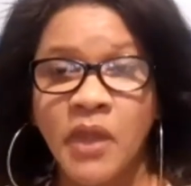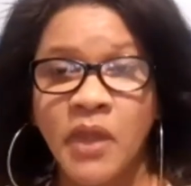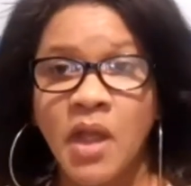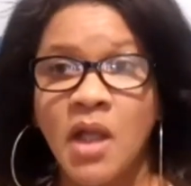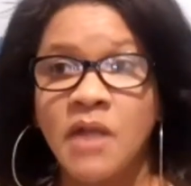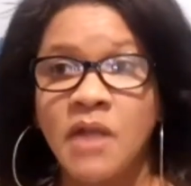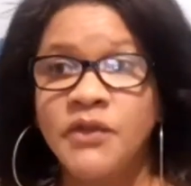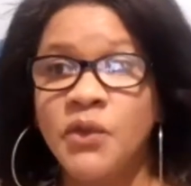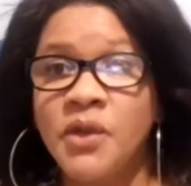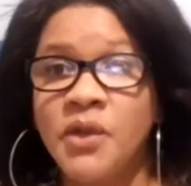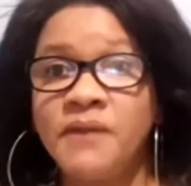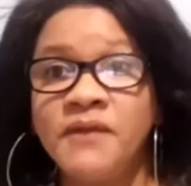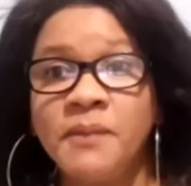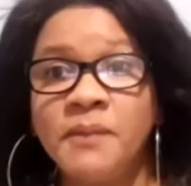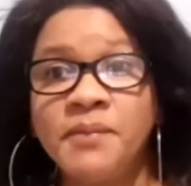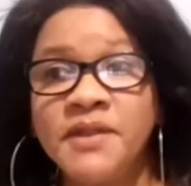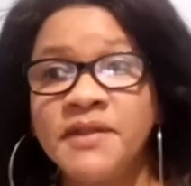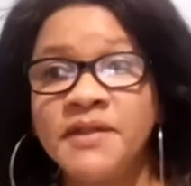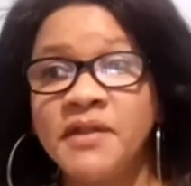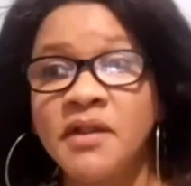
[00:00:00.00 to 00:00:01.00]
So if the
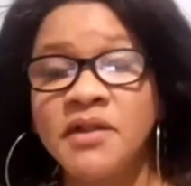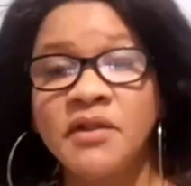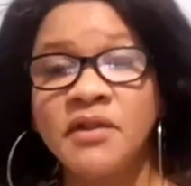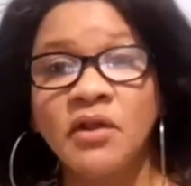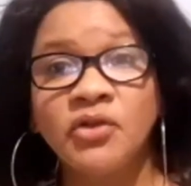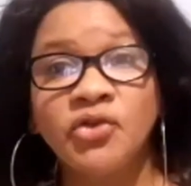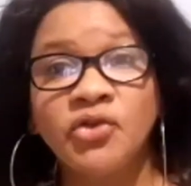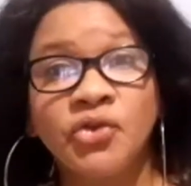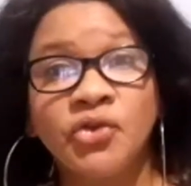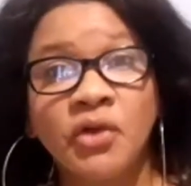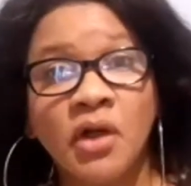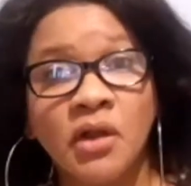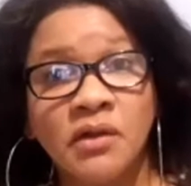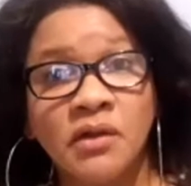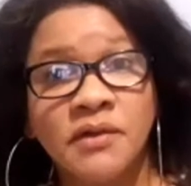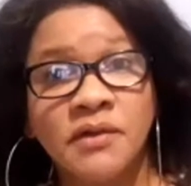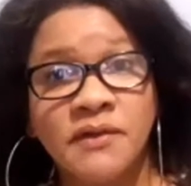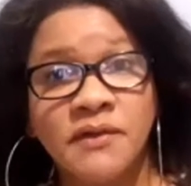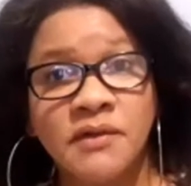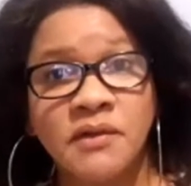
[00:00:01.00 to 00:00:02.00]
person is on
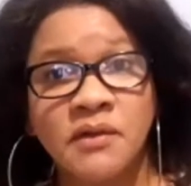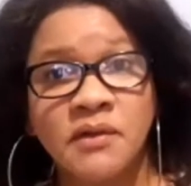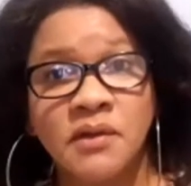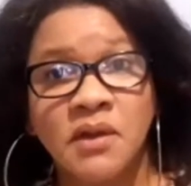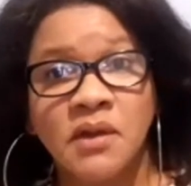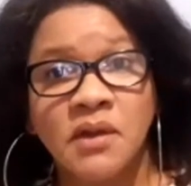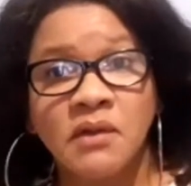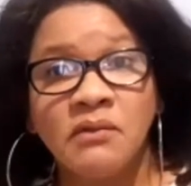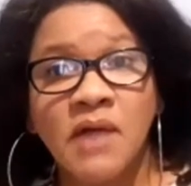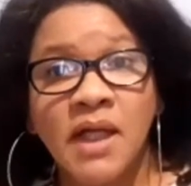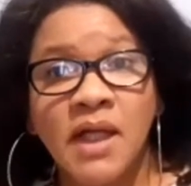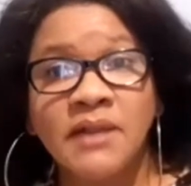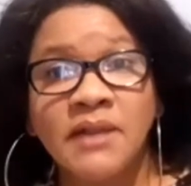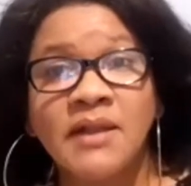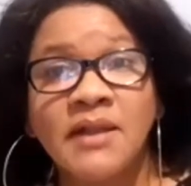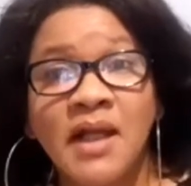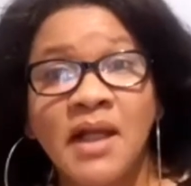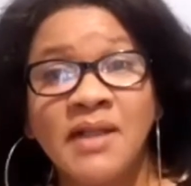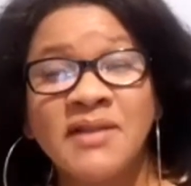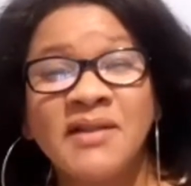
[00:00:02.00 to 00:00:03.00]
drugs, right,
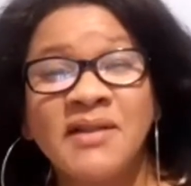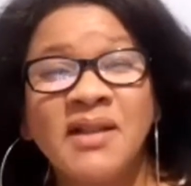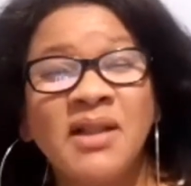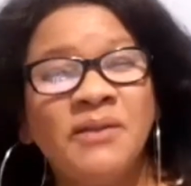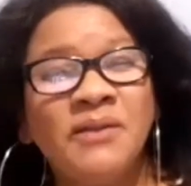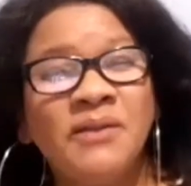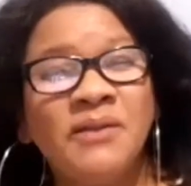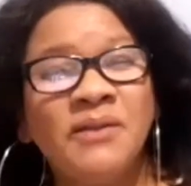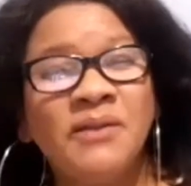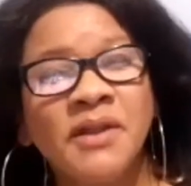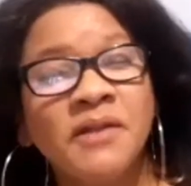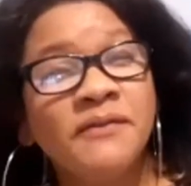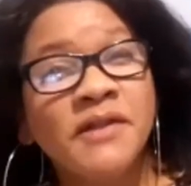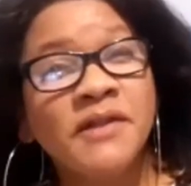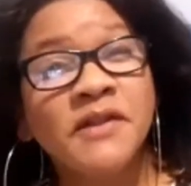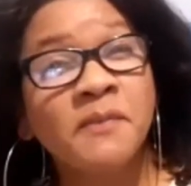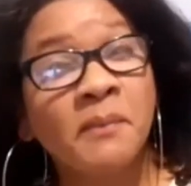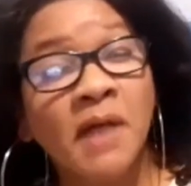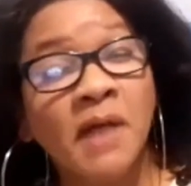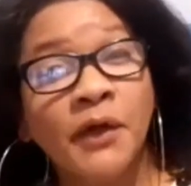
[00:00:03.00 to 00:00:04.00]
guys, even if
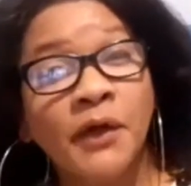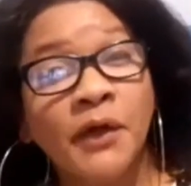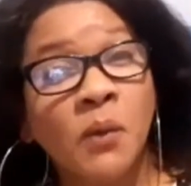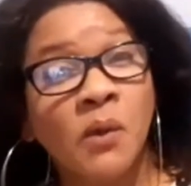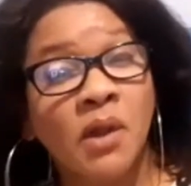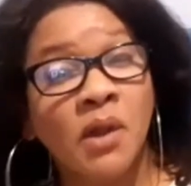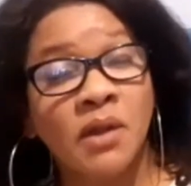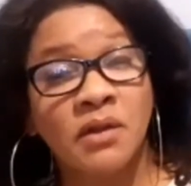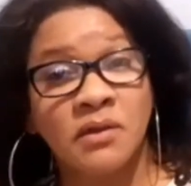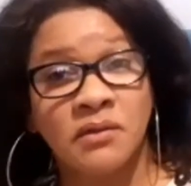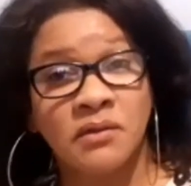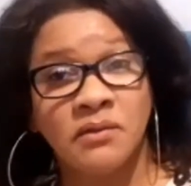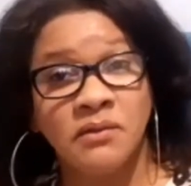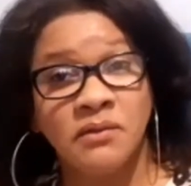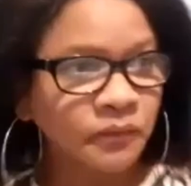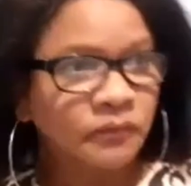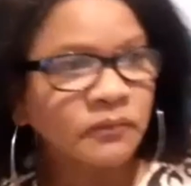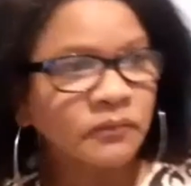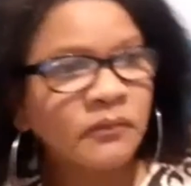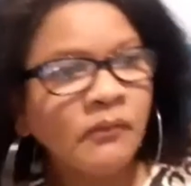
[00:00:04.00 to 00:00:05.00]
it's marijuana,
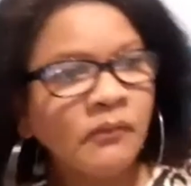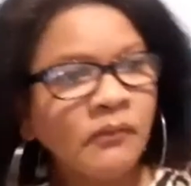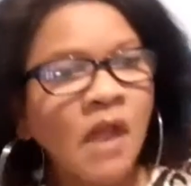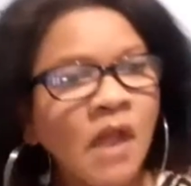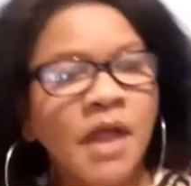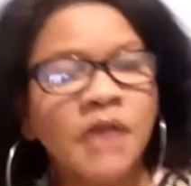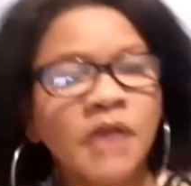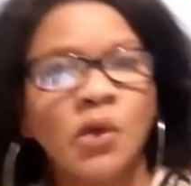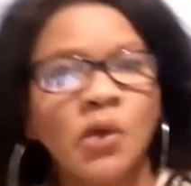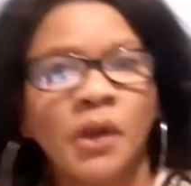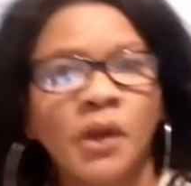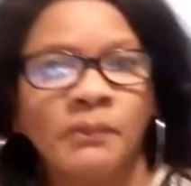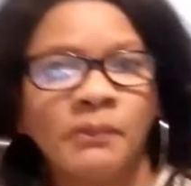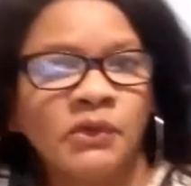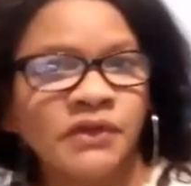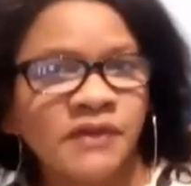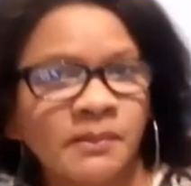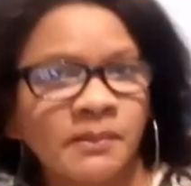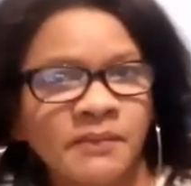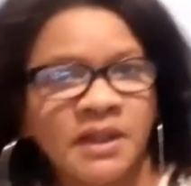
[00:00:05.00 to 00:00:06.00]
and I'm talking
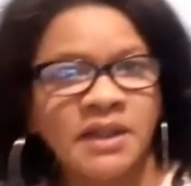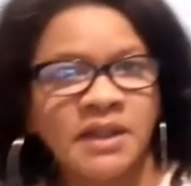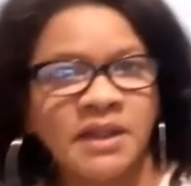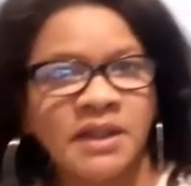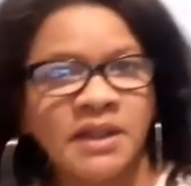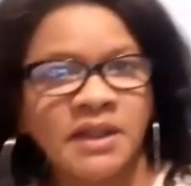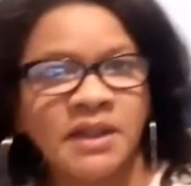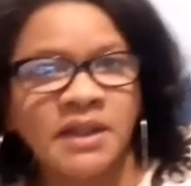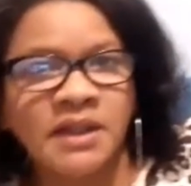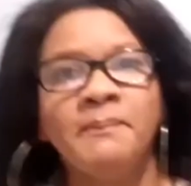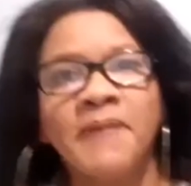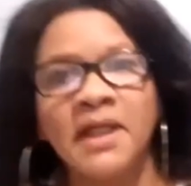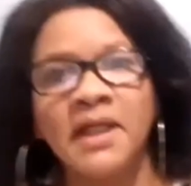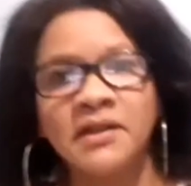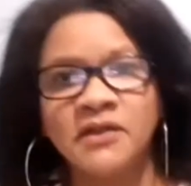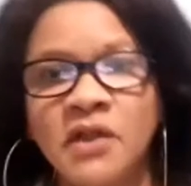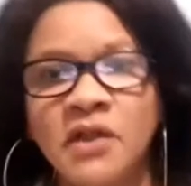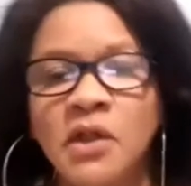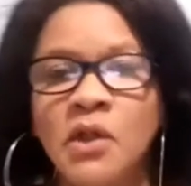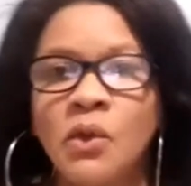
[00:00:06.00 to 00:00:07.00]
about somebody that you
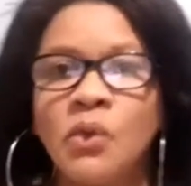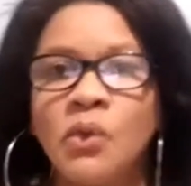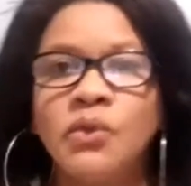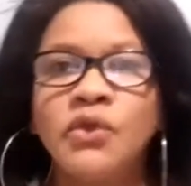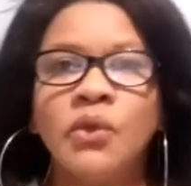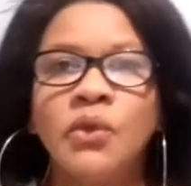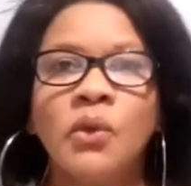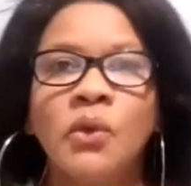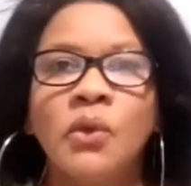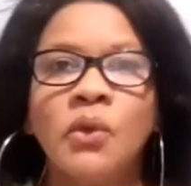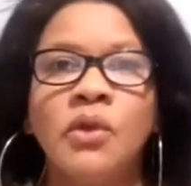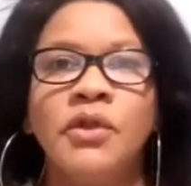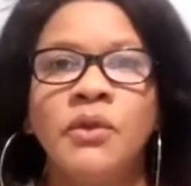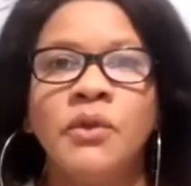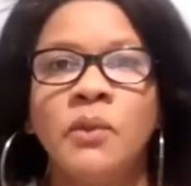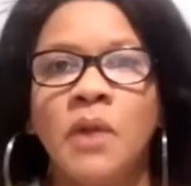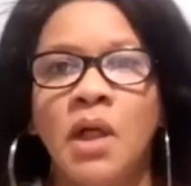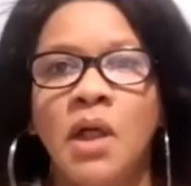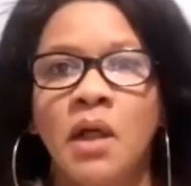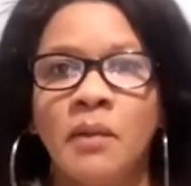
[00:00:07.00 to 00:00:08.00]
met who told
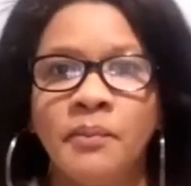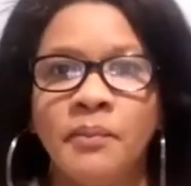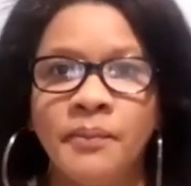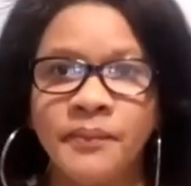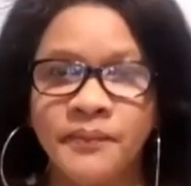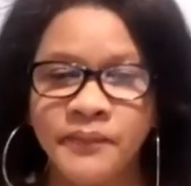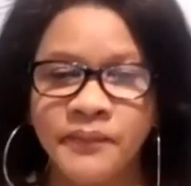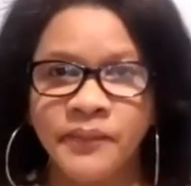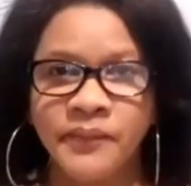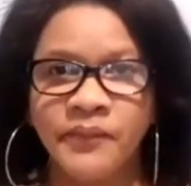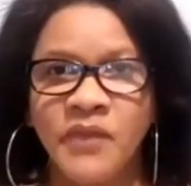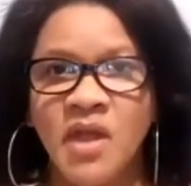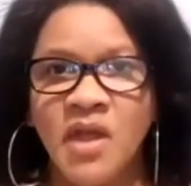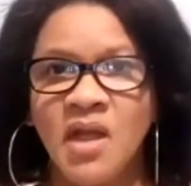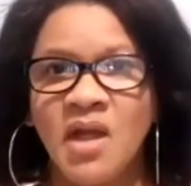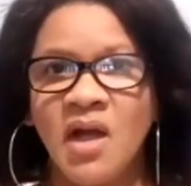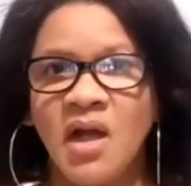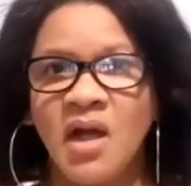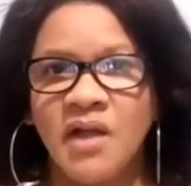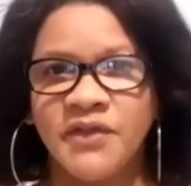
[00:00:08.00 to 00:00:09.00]
you,
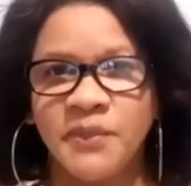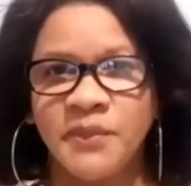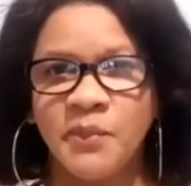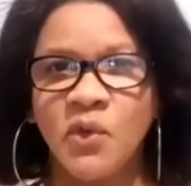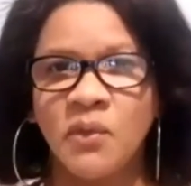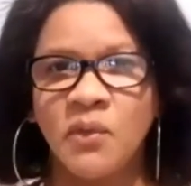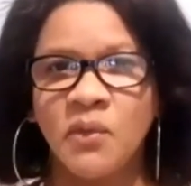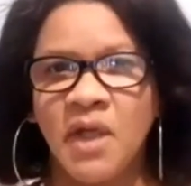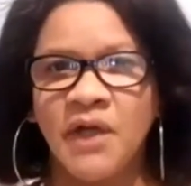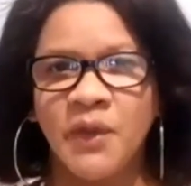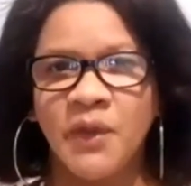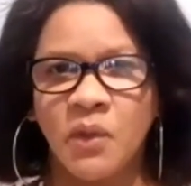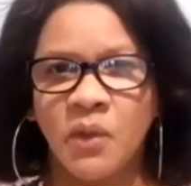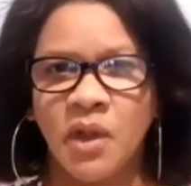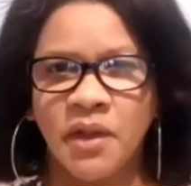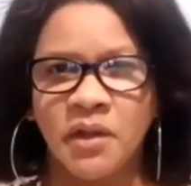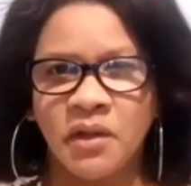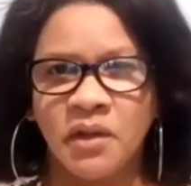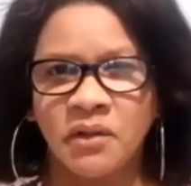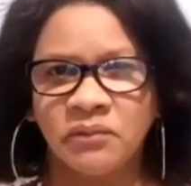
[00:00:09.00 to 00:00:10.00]
I smoked
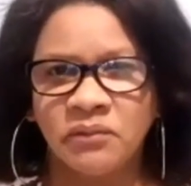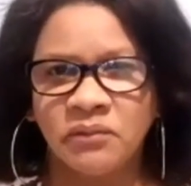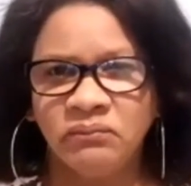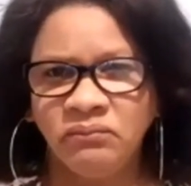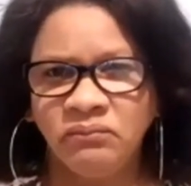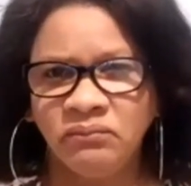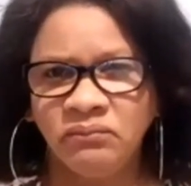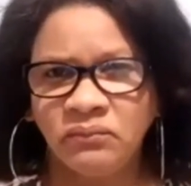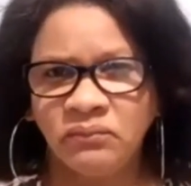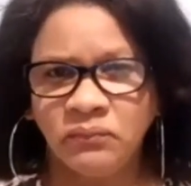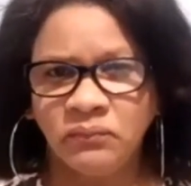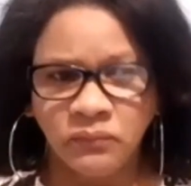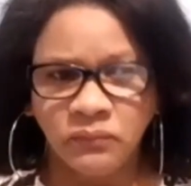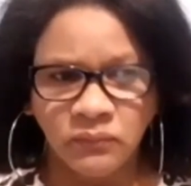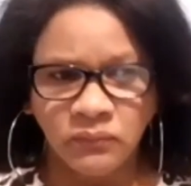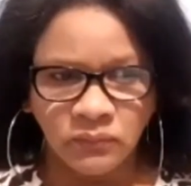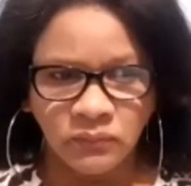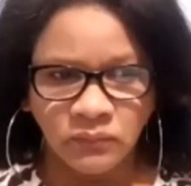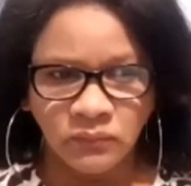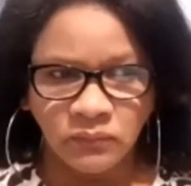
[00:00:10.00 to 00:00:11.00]
marijuana
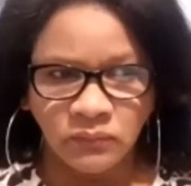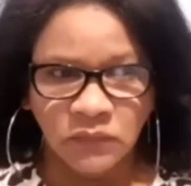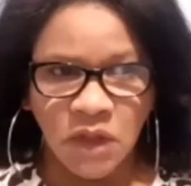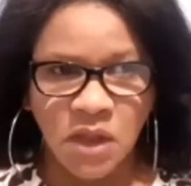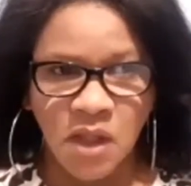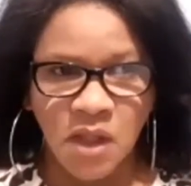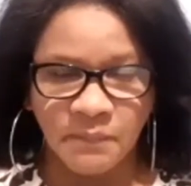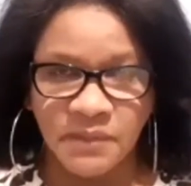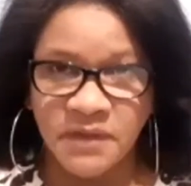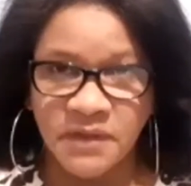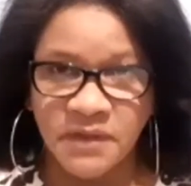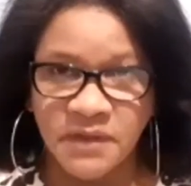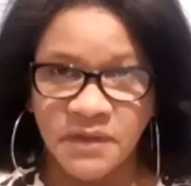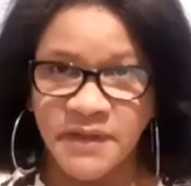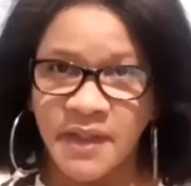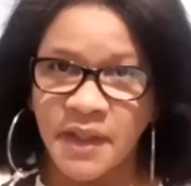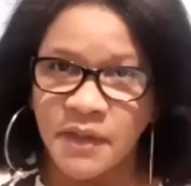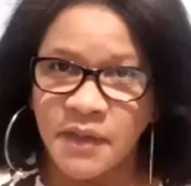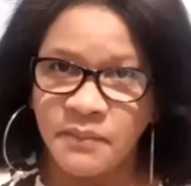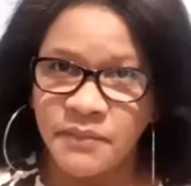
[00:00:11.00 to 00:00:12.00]
a couple of
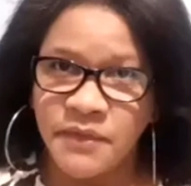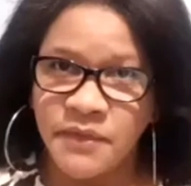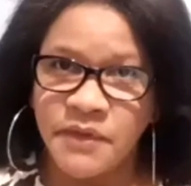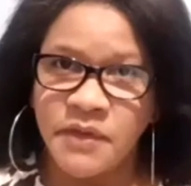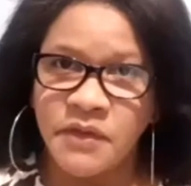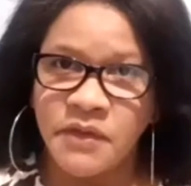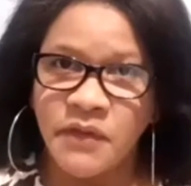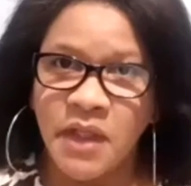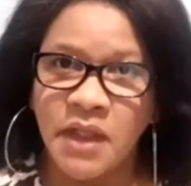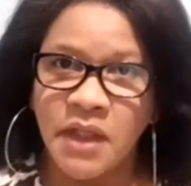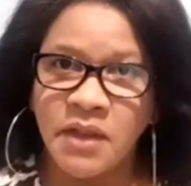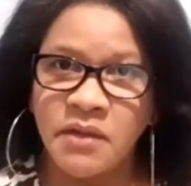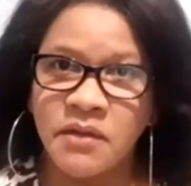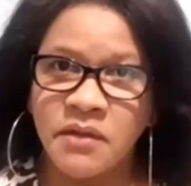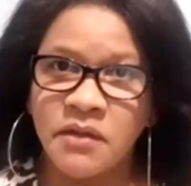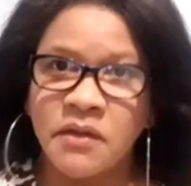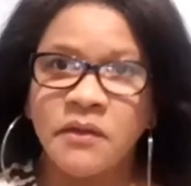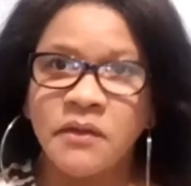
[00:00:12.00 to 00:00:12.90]
times, right?